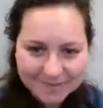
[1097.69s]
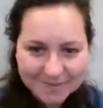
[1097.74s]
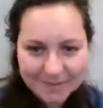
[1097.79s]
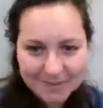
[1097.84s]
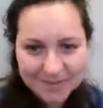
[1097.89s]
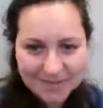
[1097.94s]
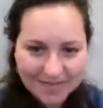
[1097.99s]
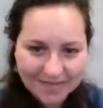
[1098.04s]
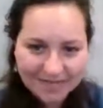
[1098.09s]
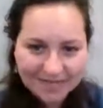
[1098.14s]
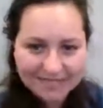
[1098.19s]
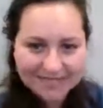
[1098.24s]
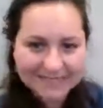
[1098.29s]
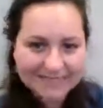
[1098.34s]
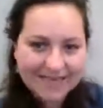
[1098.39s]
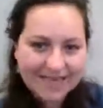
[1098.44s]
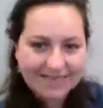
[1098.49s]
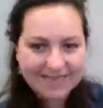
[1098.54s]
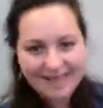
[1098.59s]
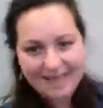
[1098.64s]
So things
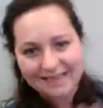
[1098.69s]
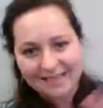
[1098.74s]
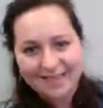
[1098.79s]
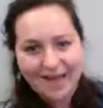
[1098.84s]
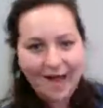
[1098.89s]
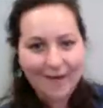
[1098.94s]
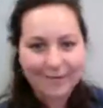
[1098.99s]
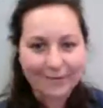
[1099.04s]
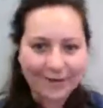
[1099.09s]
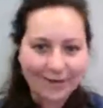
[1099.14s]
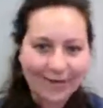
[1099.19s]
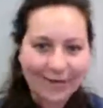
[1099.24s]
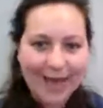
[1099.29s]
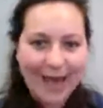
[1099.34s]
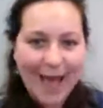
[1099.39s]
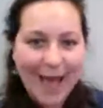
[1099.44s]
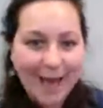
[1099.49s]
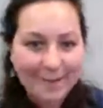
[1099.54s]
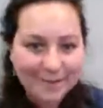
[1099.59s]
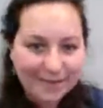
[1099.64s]
that they thought were going to
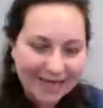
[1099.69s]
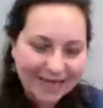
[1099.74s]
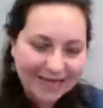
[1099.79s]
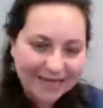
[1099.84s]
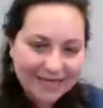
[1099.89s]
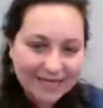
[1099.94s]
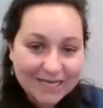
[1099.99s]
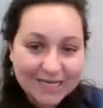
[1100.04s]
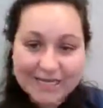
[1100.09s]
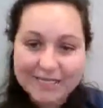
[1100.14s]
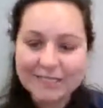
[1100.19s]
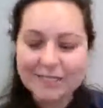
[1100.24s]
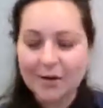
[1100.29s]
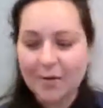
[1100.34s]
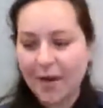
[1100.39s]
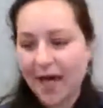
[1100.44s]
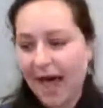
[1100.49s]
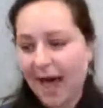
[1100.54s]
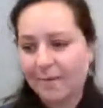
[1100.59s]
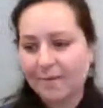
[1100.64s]
happen
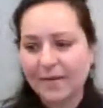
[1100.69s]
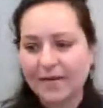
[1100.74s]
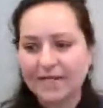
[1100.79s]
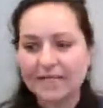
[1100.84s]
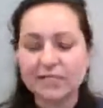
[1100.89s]
don't happen.